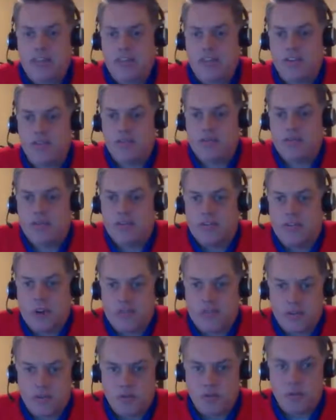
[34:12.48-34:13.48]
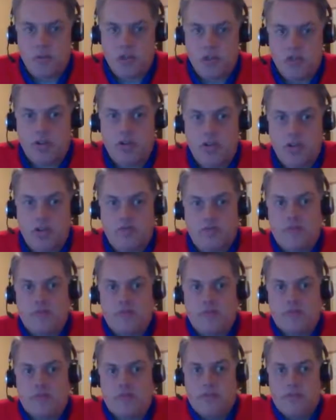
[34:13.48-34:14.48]
think their offense will be good
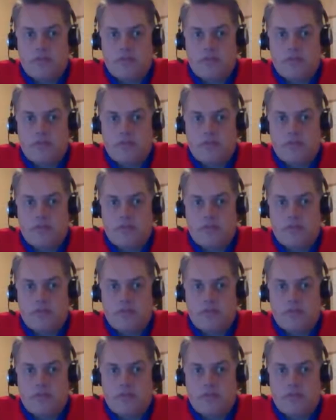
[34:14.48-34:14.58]
enough.